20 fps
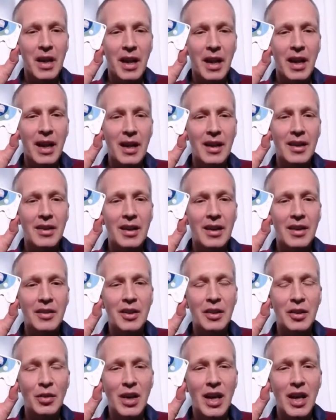And in
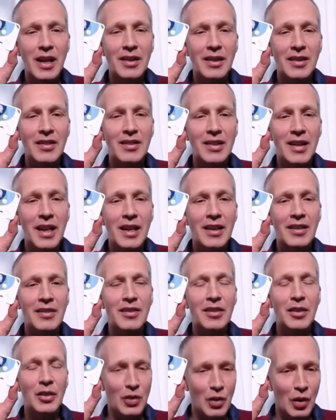the United
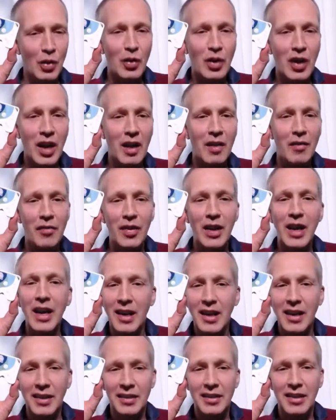States, you don't have
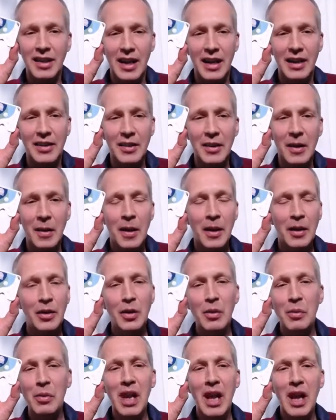Healys yet.
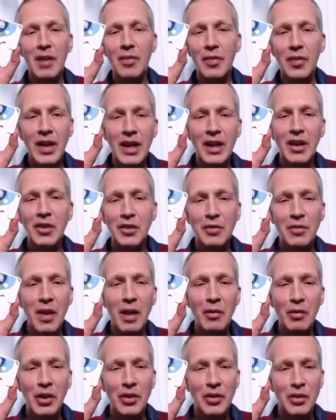You will have Healys
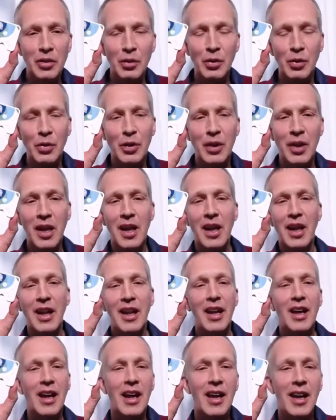very soon.
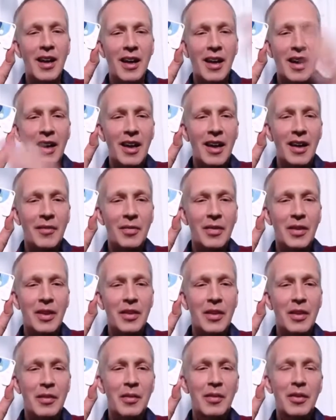
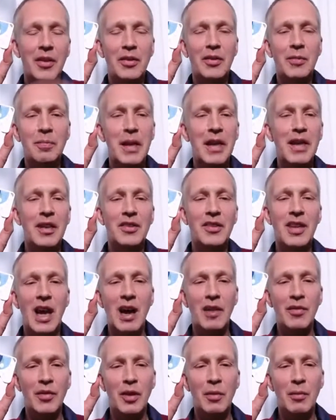The speakers
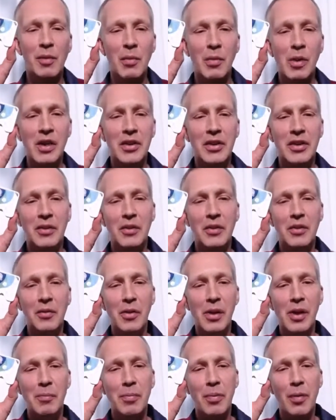after me
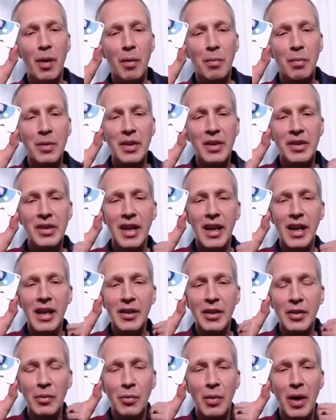will probably
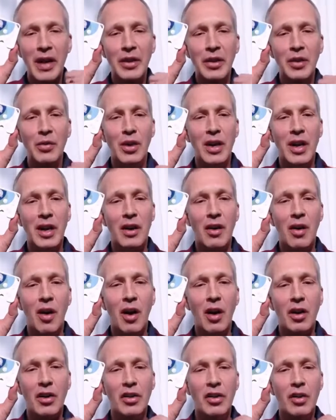tell you when you can
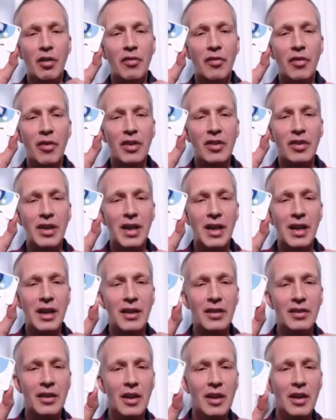order your first
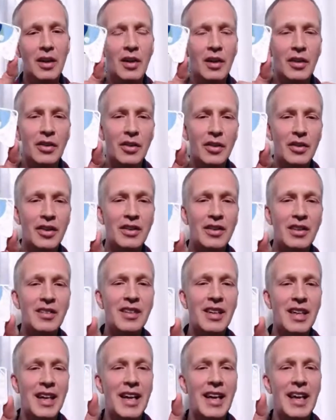Healys. So this
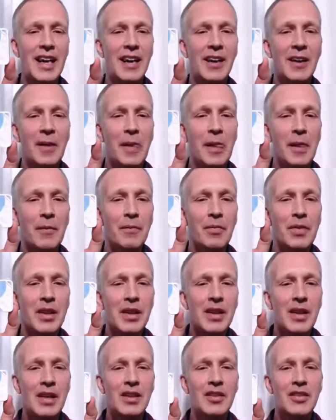is a Healy.
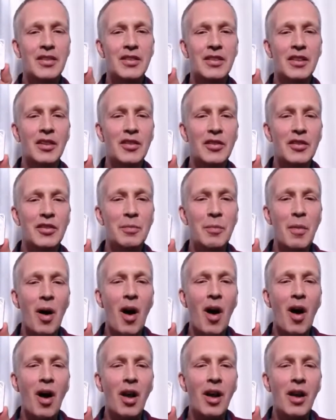It's
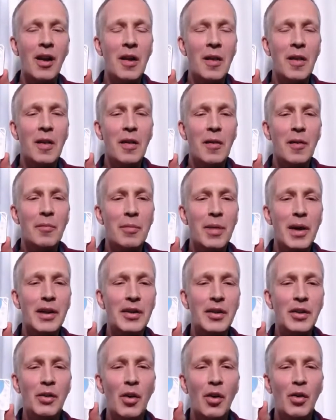small,
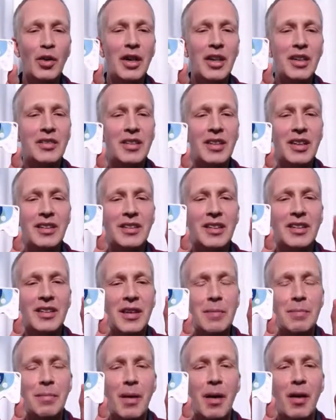but you only see the
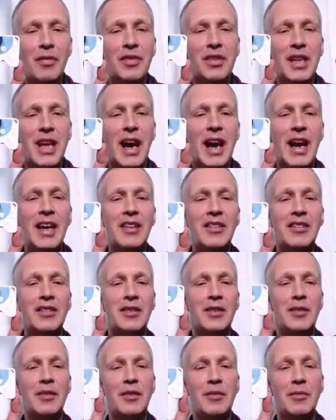tip of the
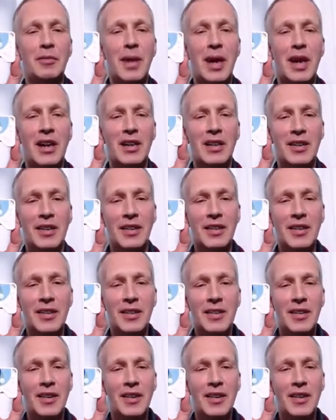iceberg.